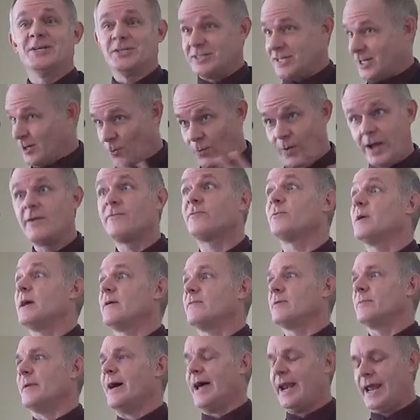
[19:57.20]
Just get away from
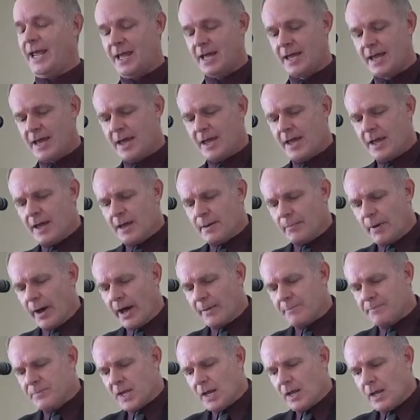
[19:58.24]
everybody.
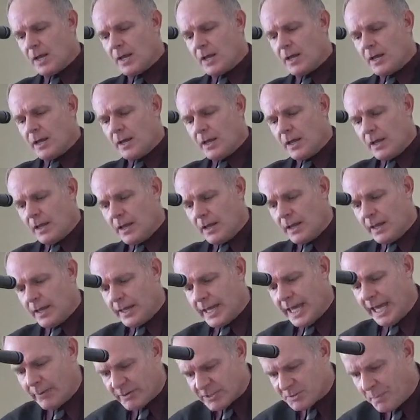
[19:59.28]
But
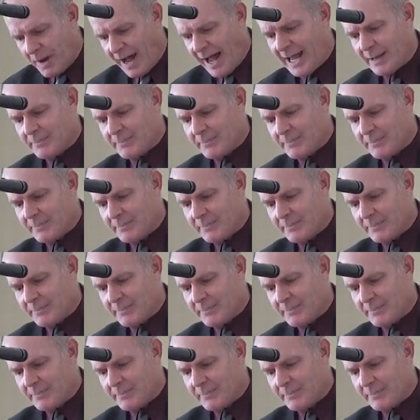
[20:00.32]
he was by